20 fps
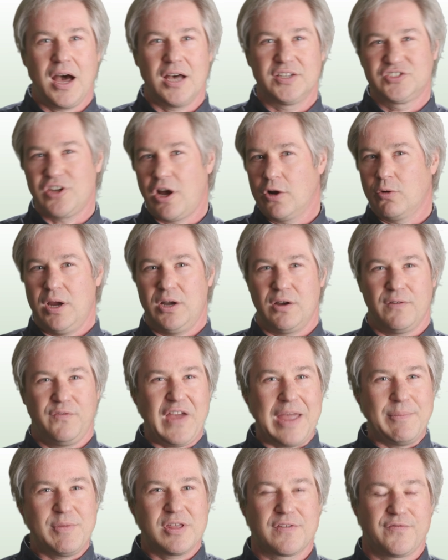uh, songwriter,
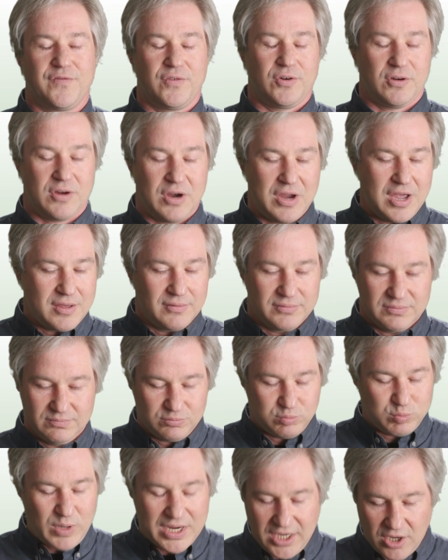famous for
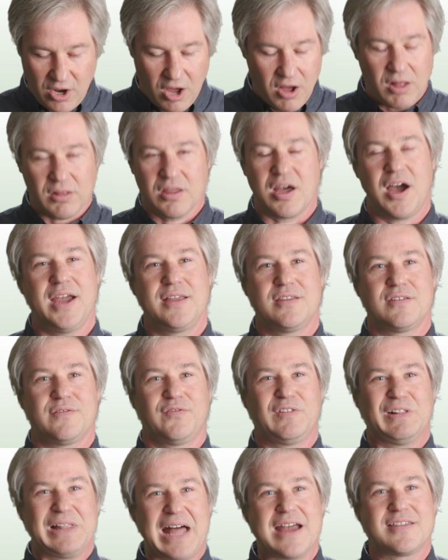writing all kinds
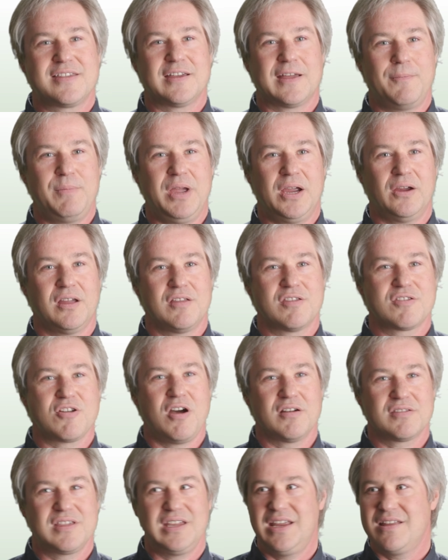of classic American songs.